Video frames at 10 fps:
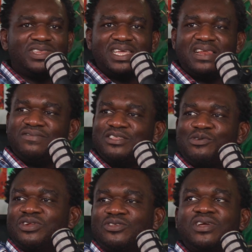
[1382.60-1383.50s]
even the
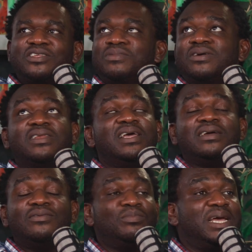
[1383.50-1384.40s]
elevator was talking to me. I was
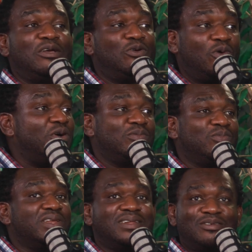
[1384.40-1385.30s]
like, oh my God,
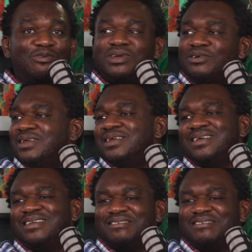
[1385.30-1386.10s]
what is going on?